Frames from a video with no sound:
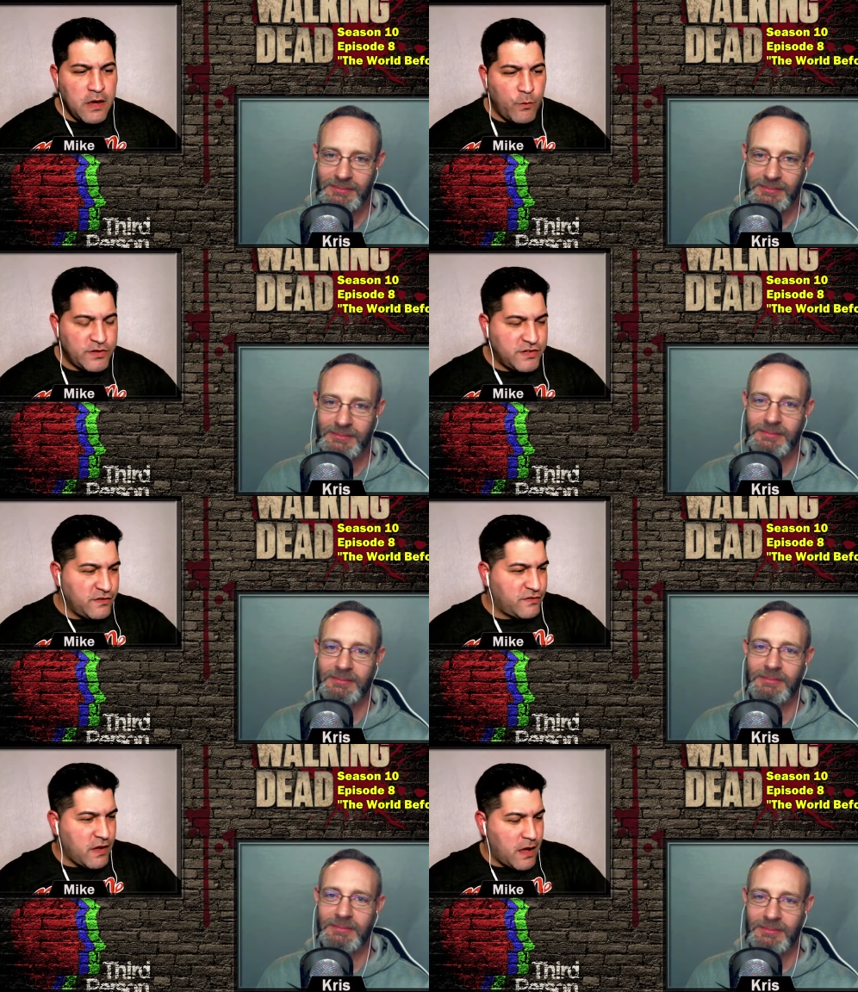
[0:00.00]
Speaker 1: which
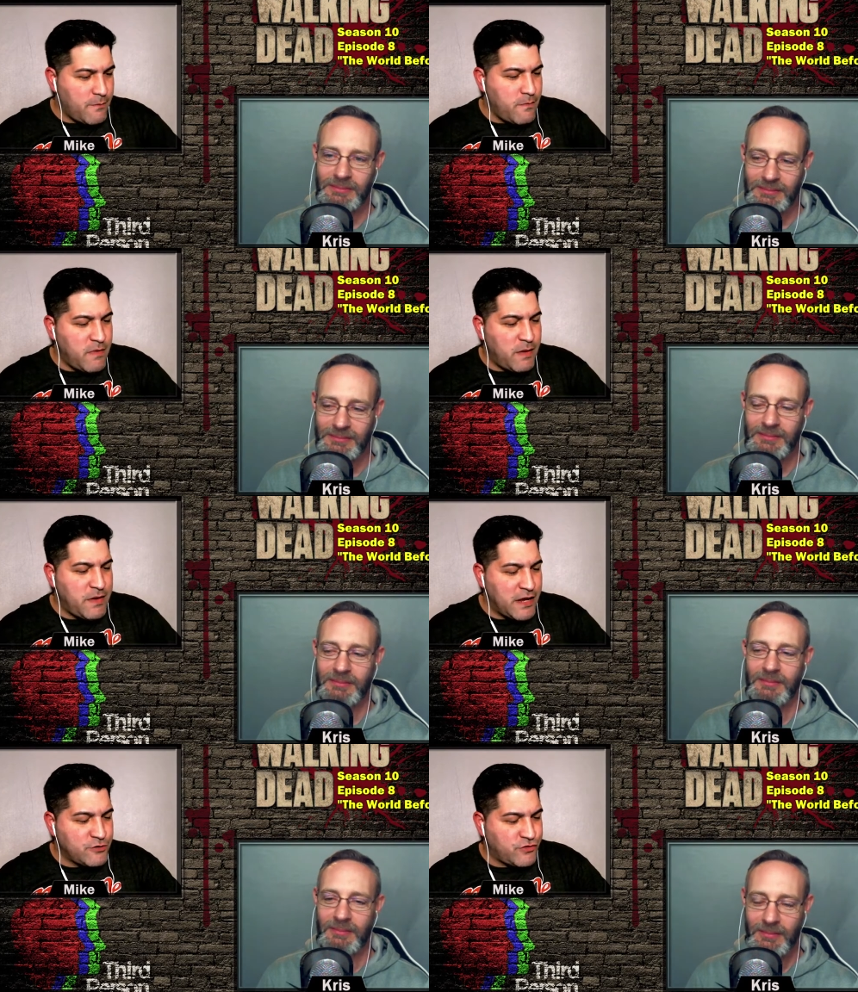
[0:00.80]
is um, maybe
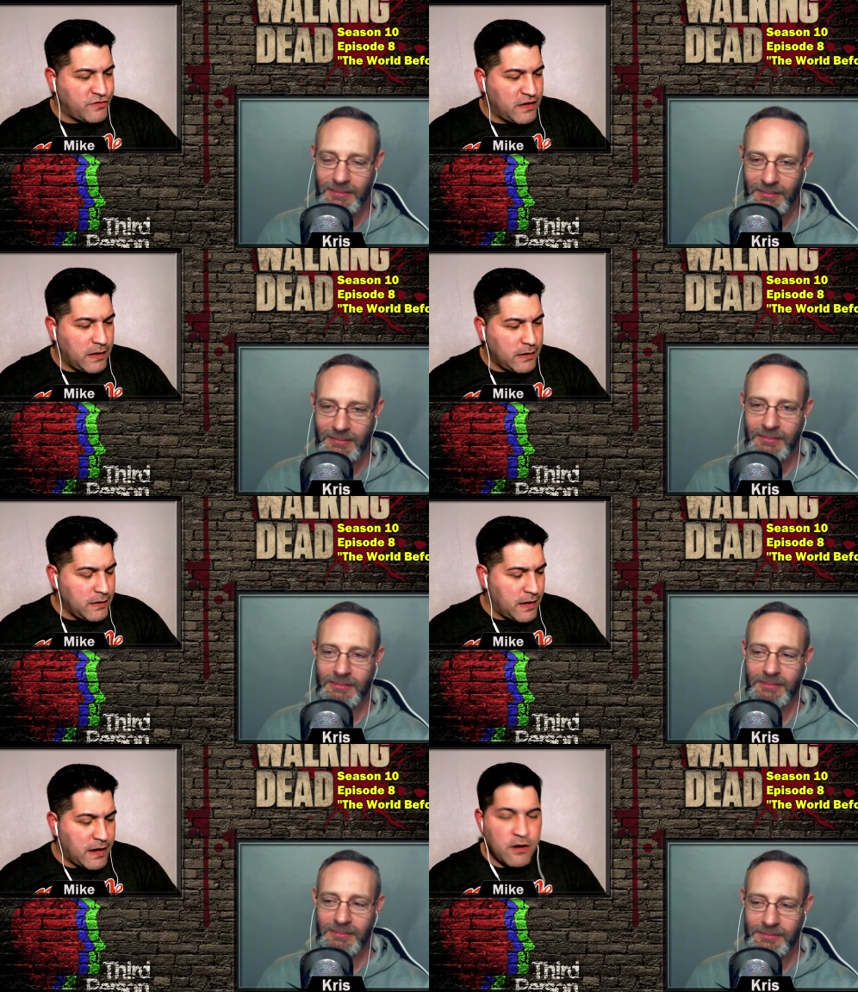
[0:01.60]
interesting.
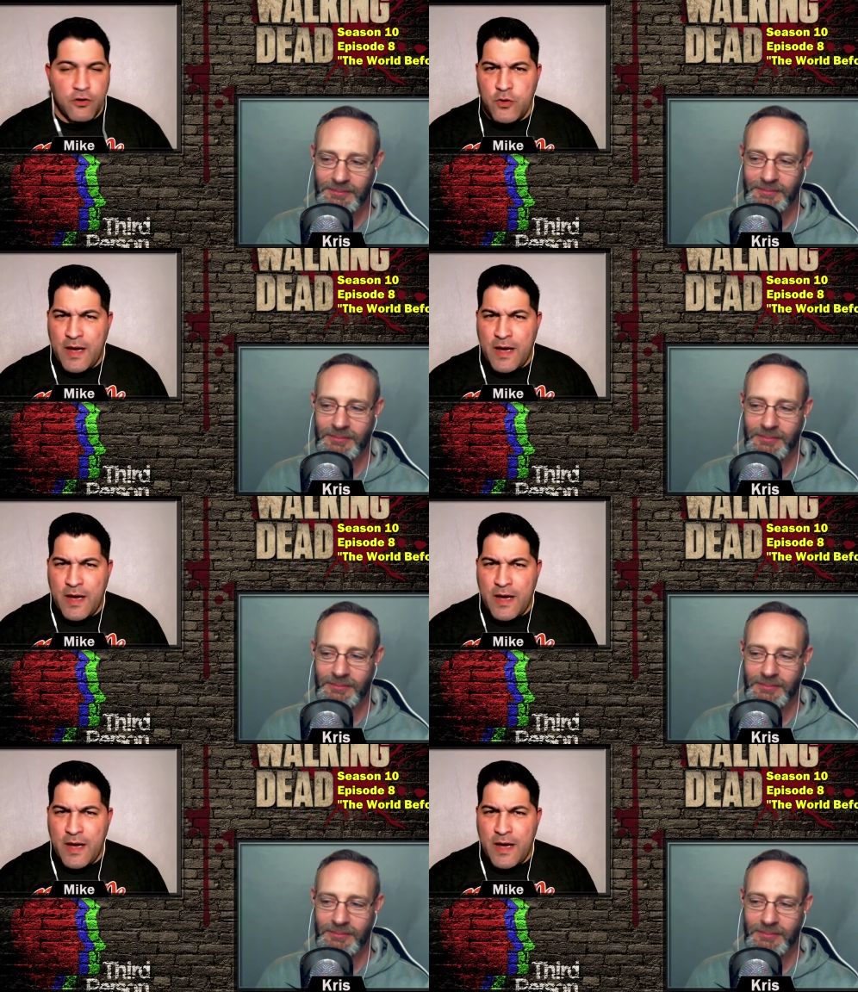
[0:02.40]
And I know you